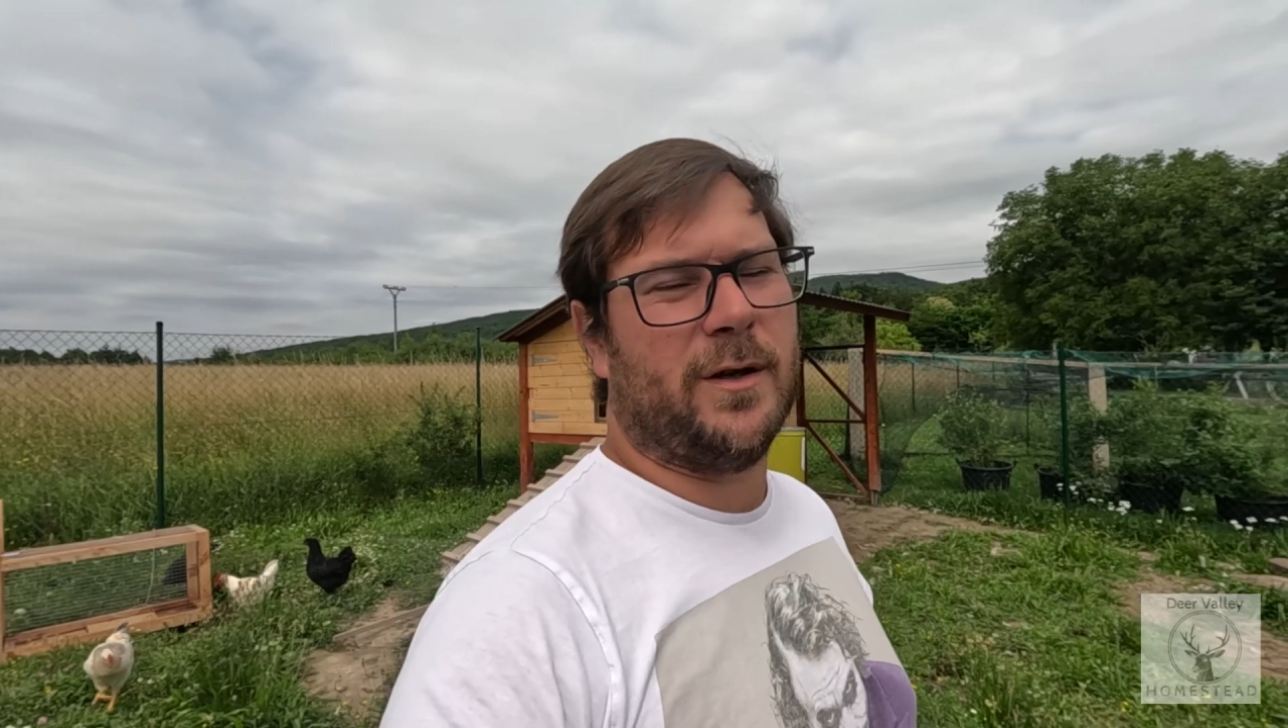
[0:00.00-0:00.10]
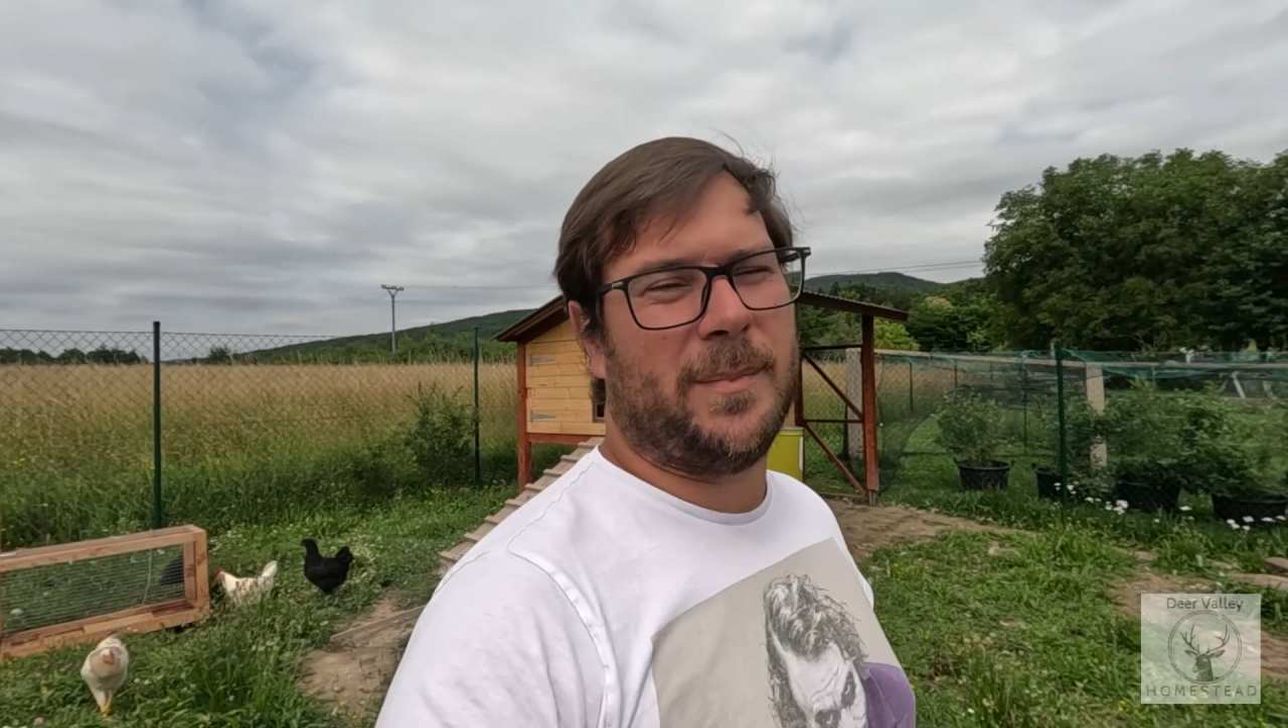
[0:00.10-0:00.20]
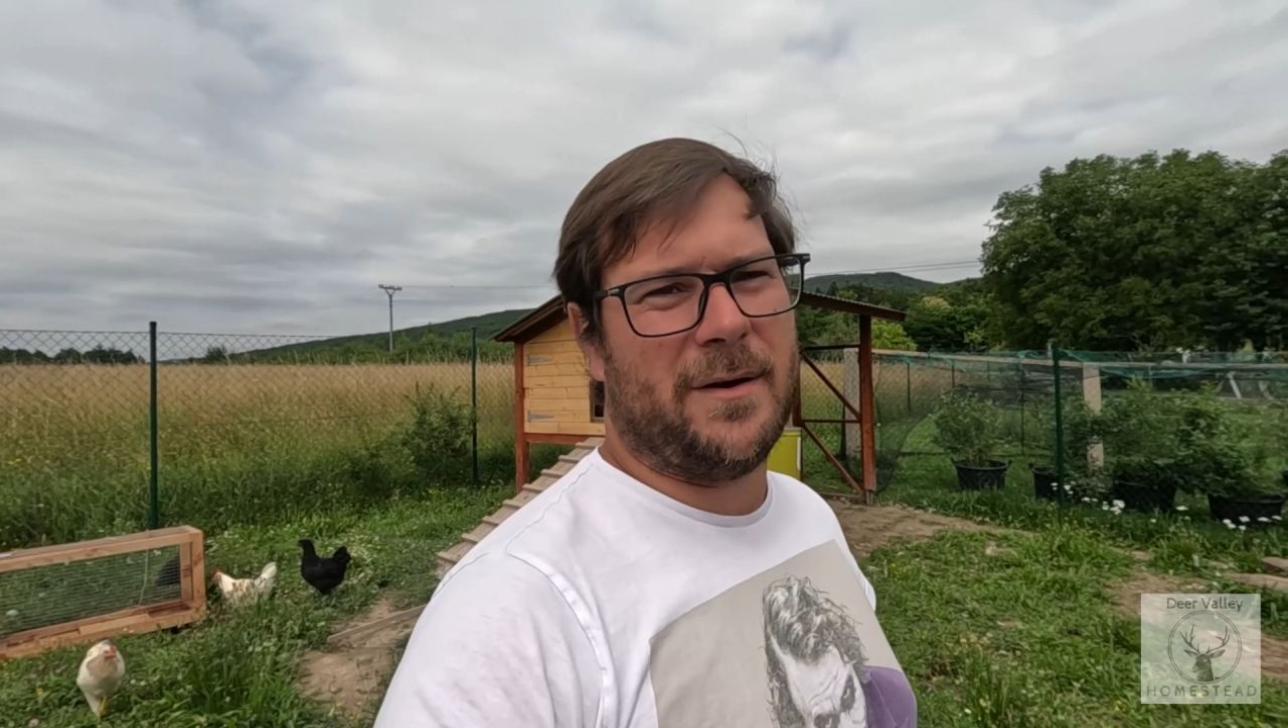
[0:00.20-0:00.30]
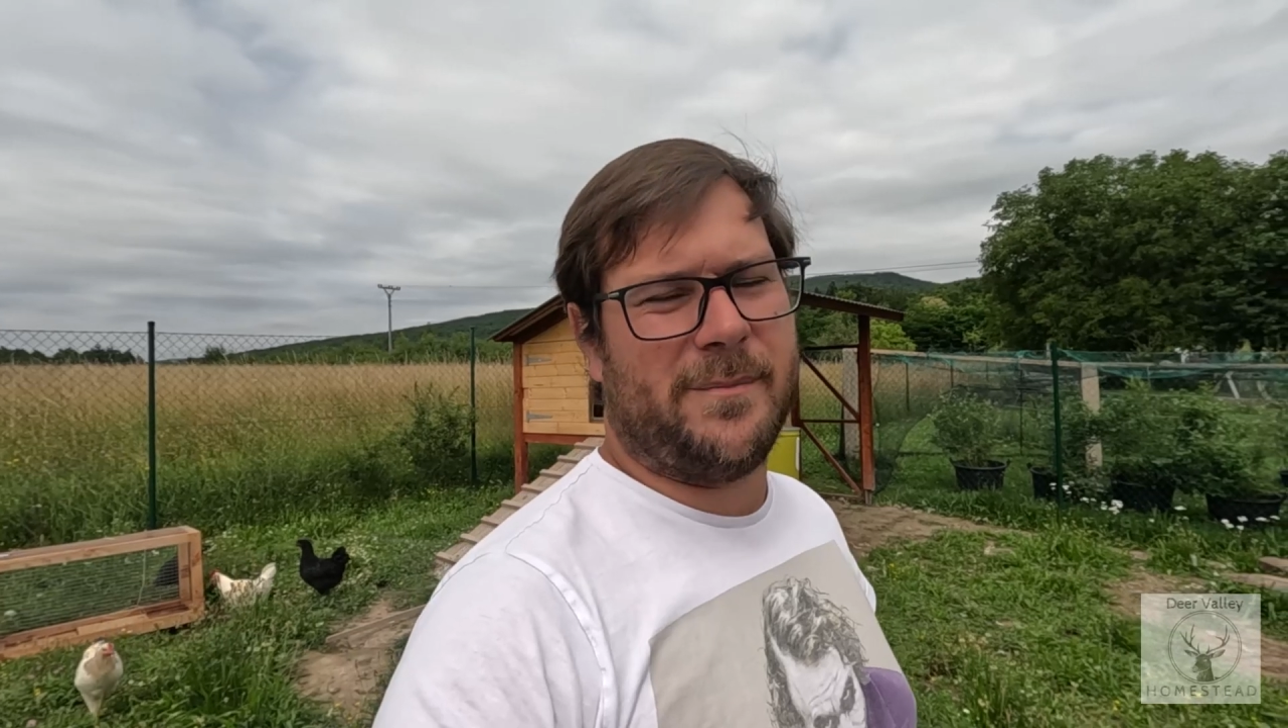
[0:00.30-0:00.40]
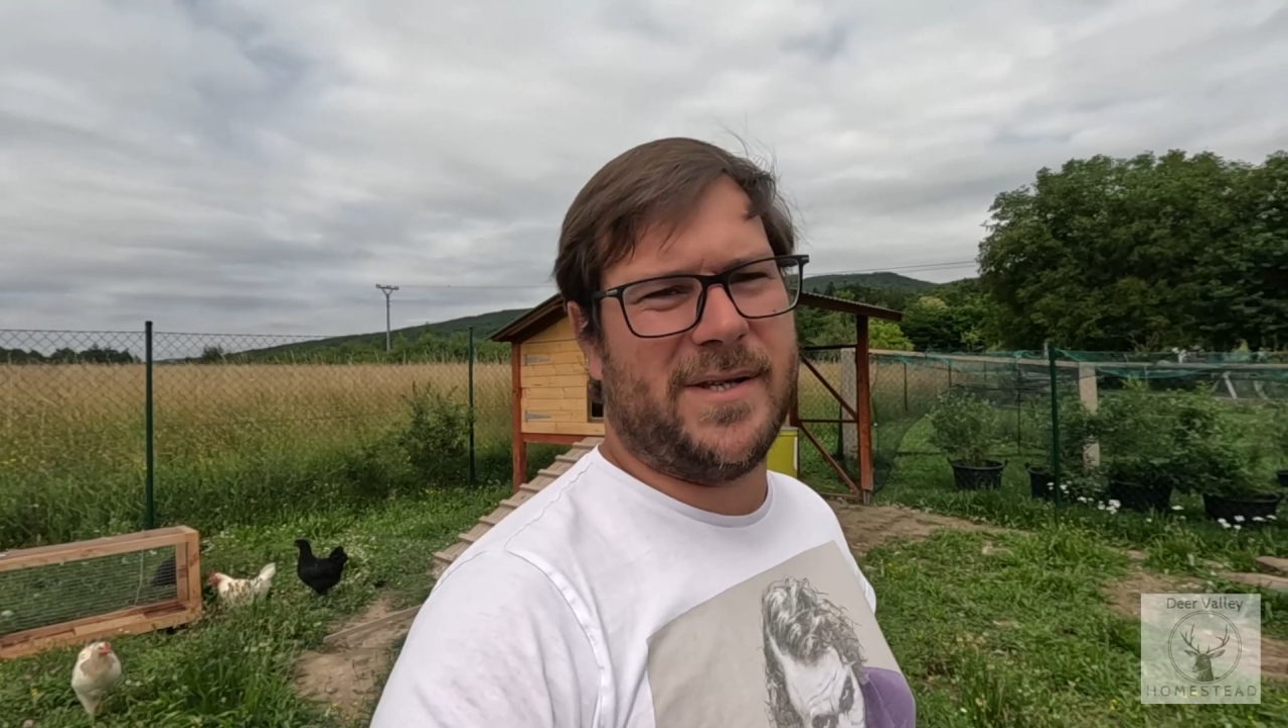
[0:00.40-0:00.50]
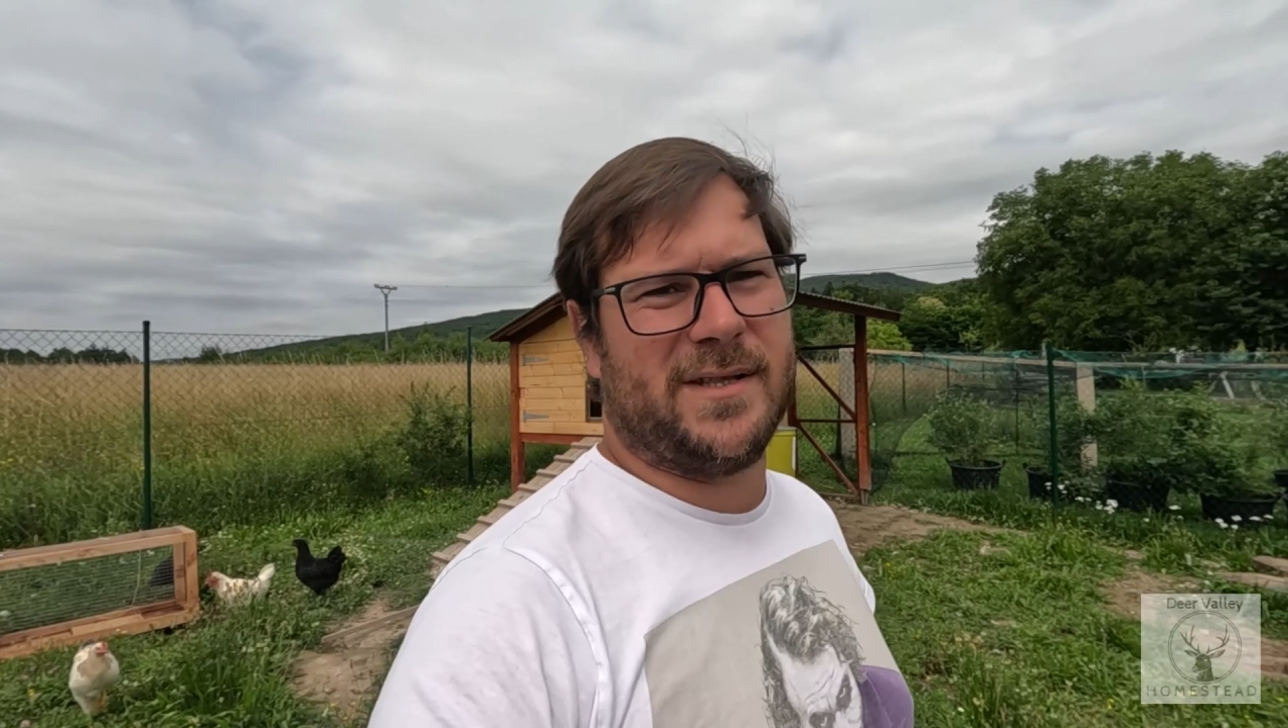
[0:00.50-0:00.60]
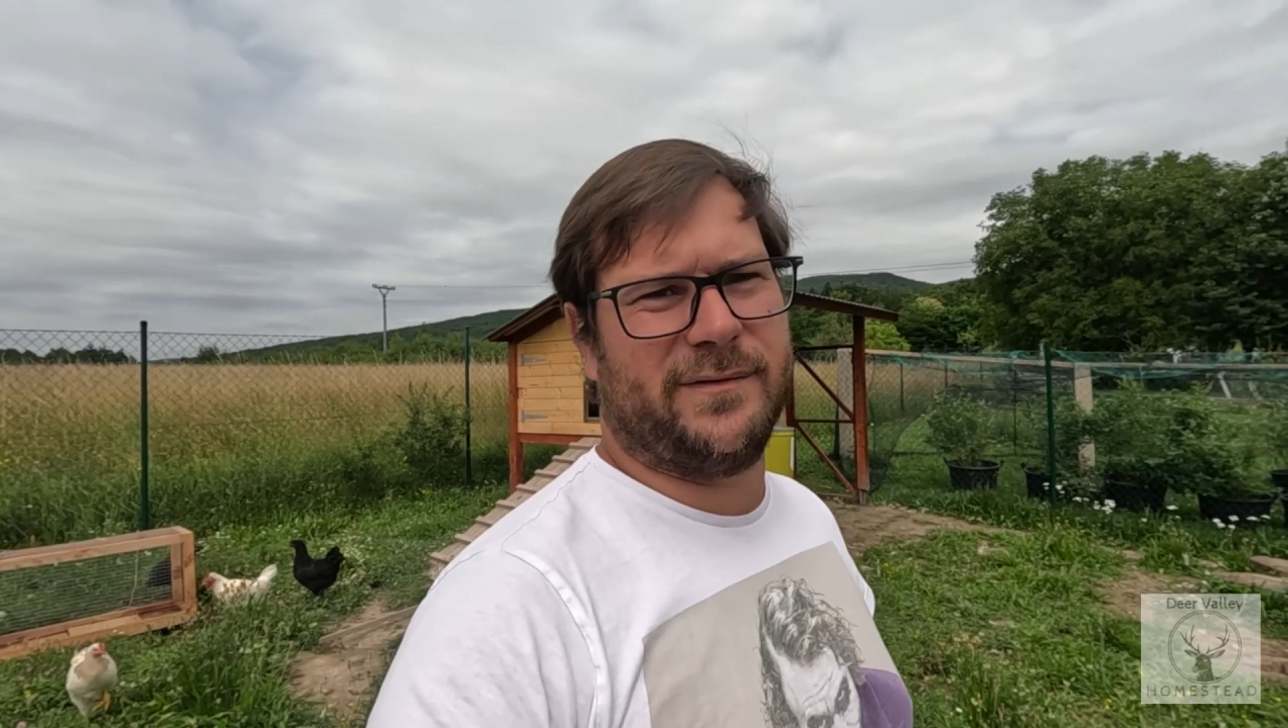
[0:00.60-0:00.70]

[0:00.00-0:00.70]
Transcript: about Mr.